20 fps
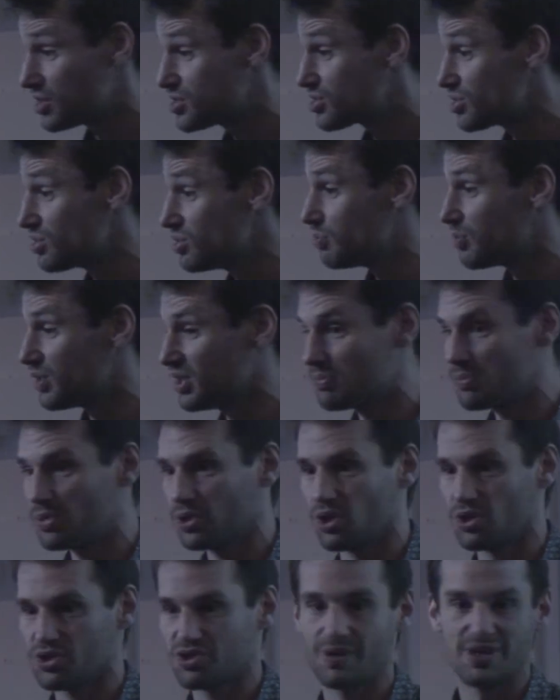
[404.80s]
or two
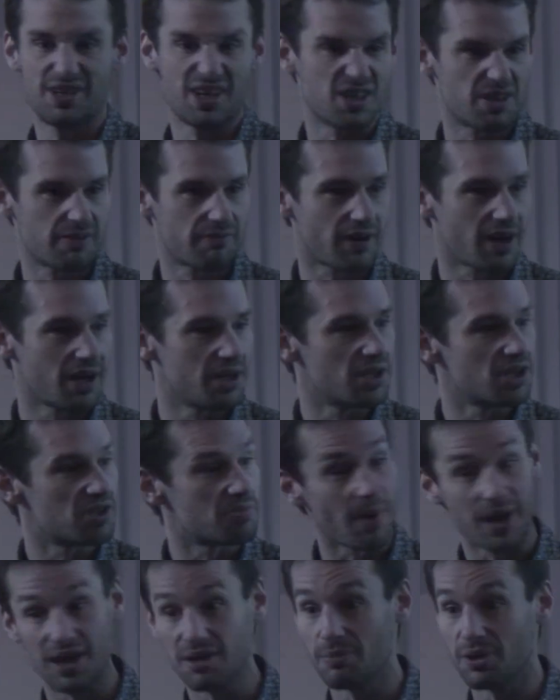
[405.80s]
people also identified it as
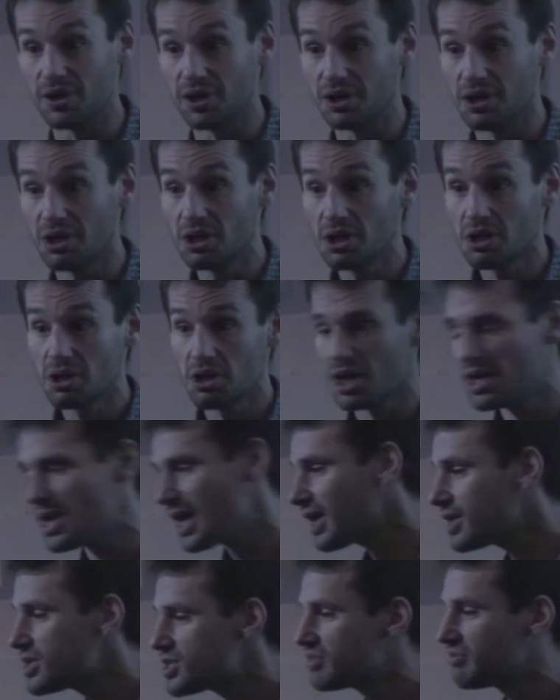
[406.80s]
maybe a
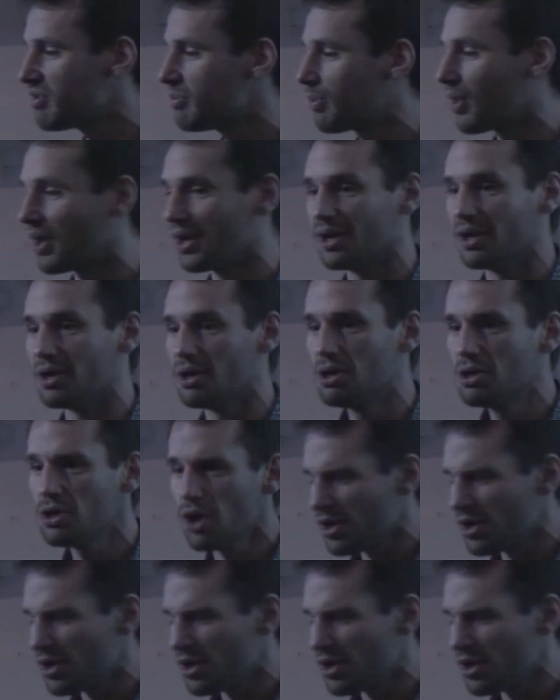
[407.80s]
negative of Brighton.